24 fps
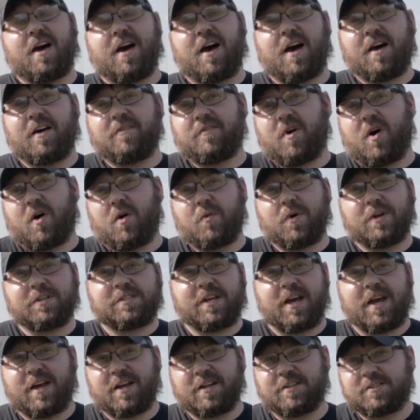I've always
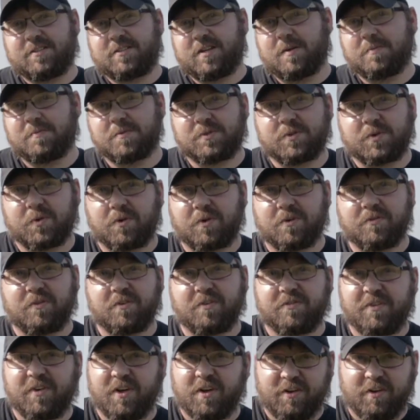had some sort of a
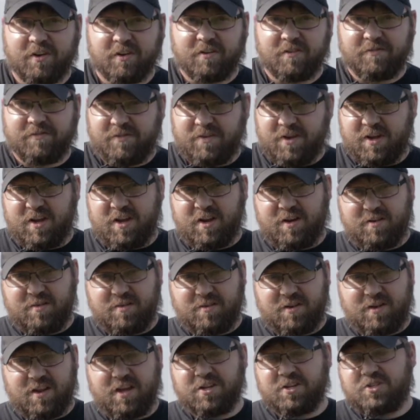failure to feed
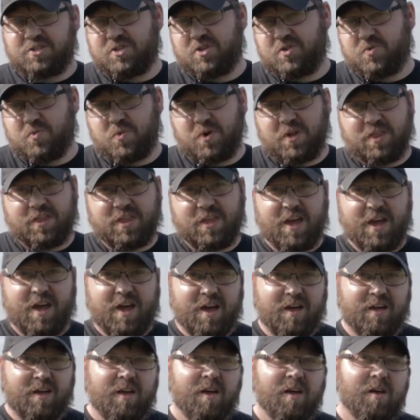issue with
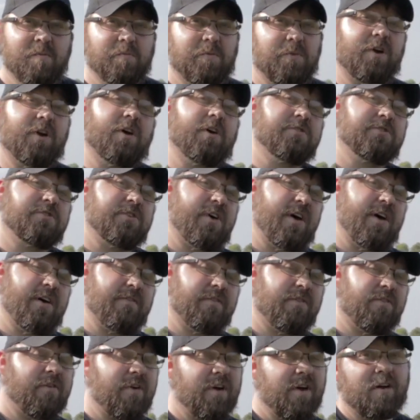that, but also have a
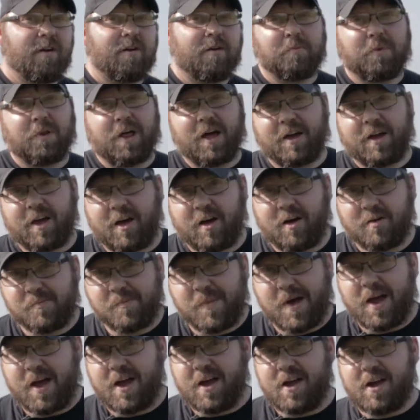300 Blackout
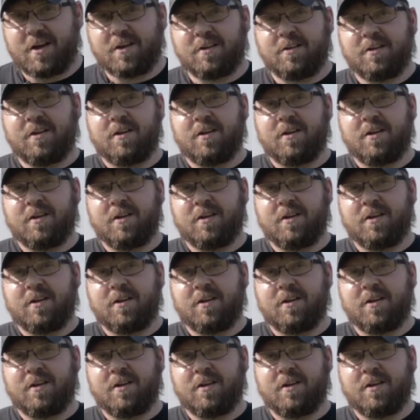mag.